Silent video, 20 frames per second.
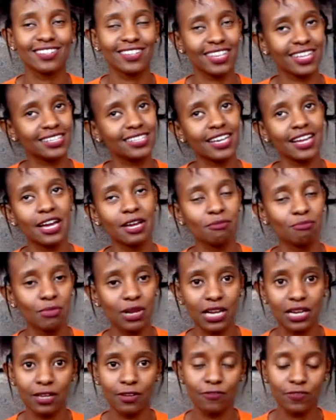that I can
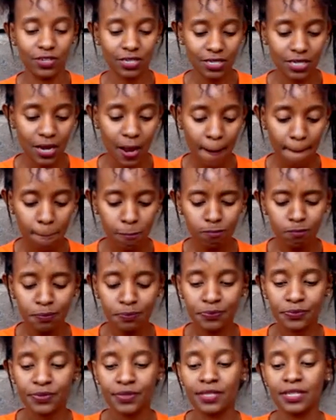believe it.
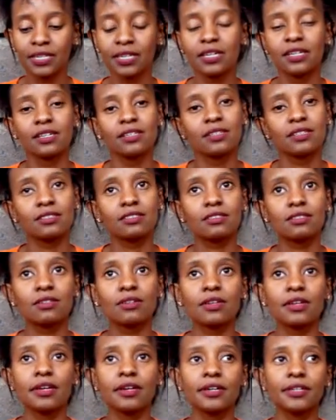So
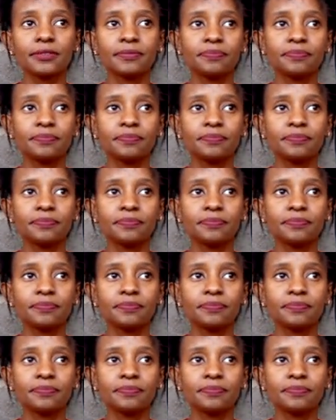yeah.